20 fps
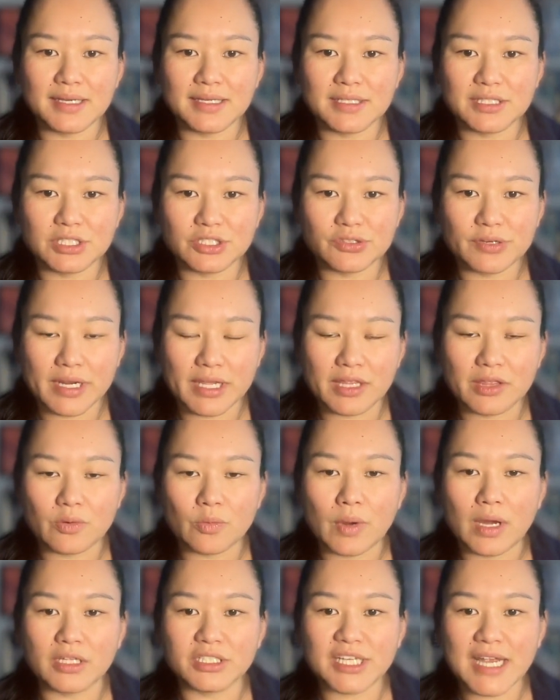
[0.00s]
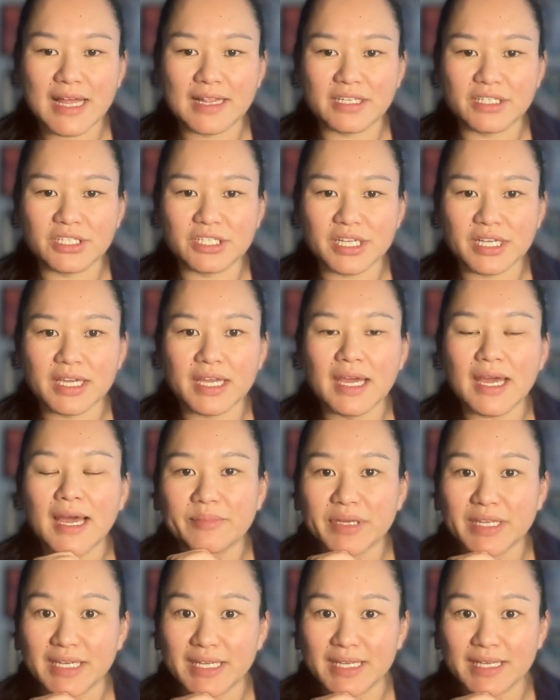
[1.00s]
strength while challenging.
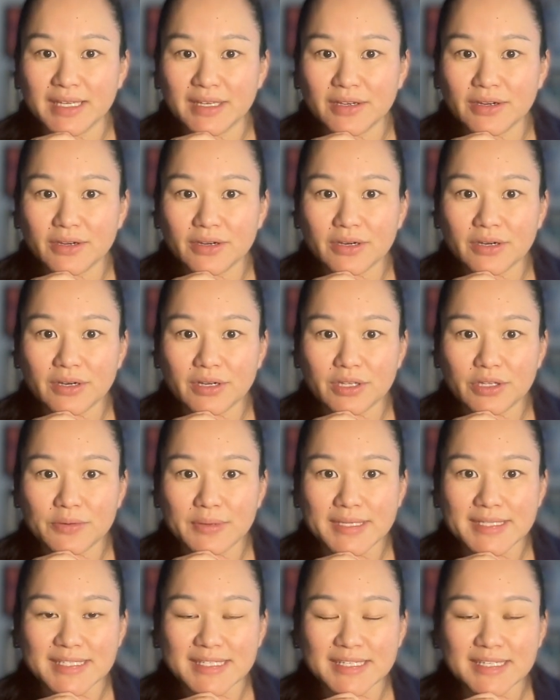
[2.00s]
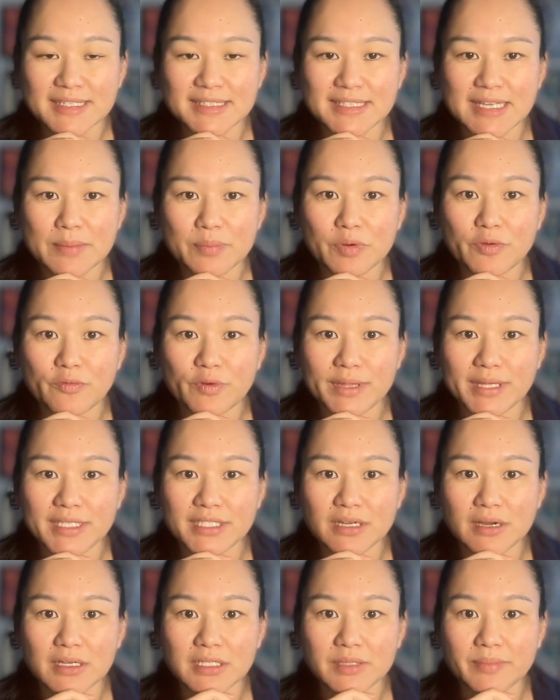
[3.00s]
And here you can see an example of what they
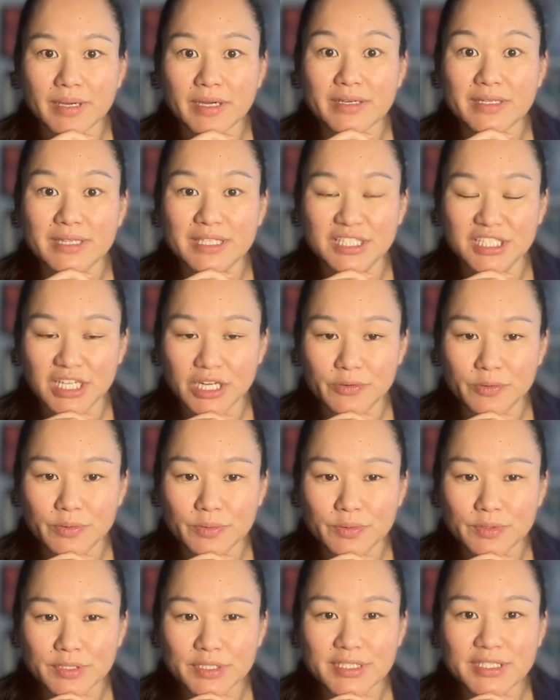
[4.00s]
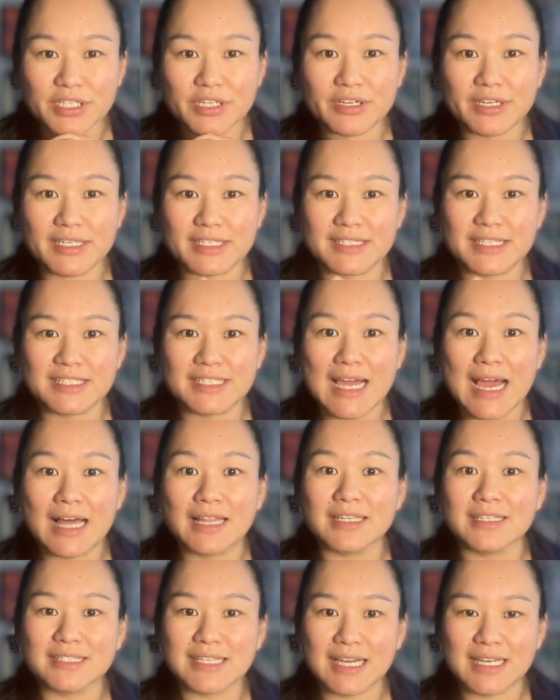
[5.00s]
talked about in the general rules. There is
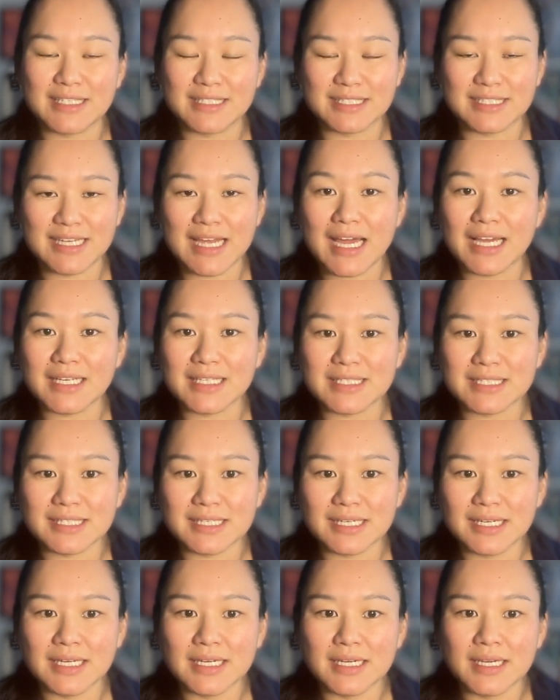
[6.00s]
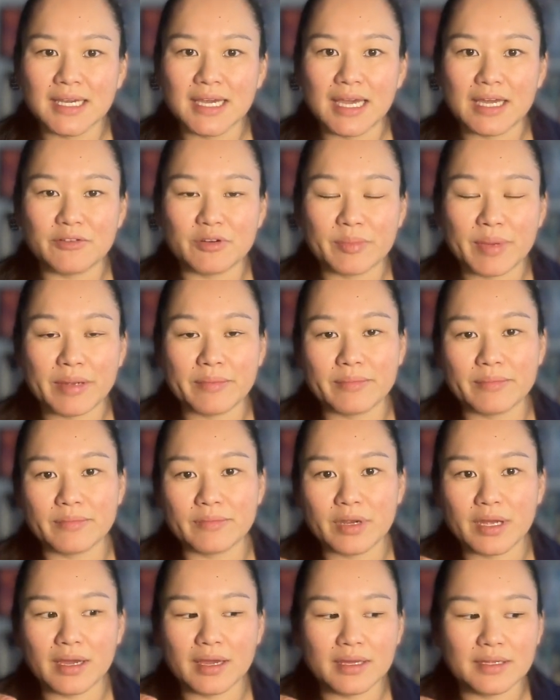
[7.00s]
italicized text. And
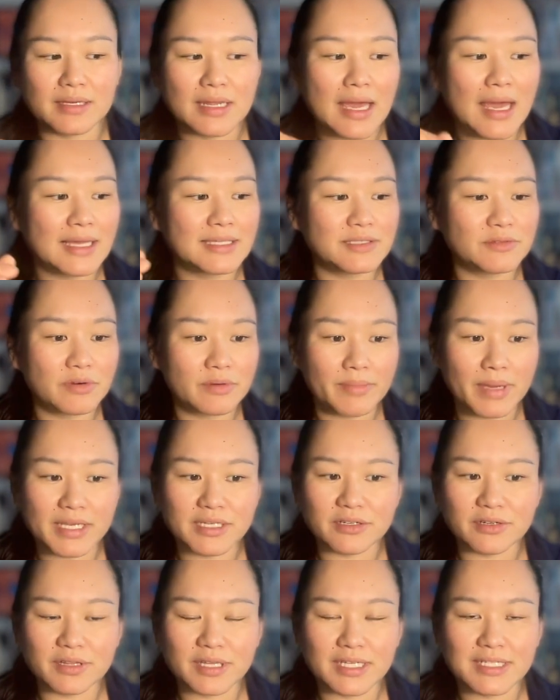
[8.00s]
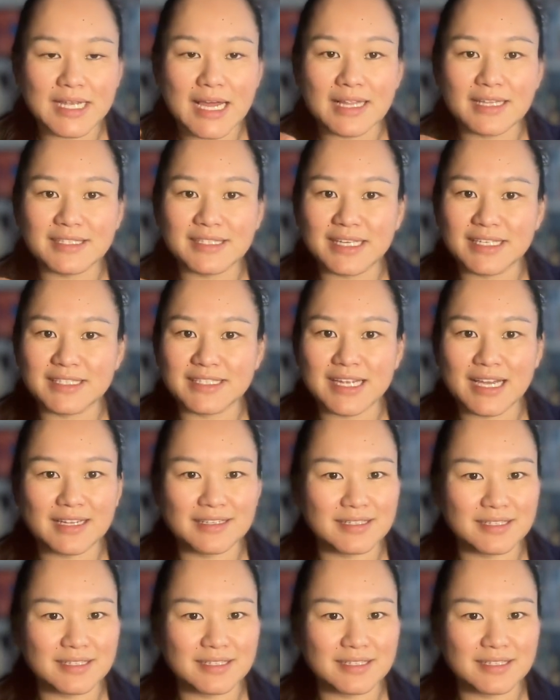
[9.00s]
as a reminder, the italicized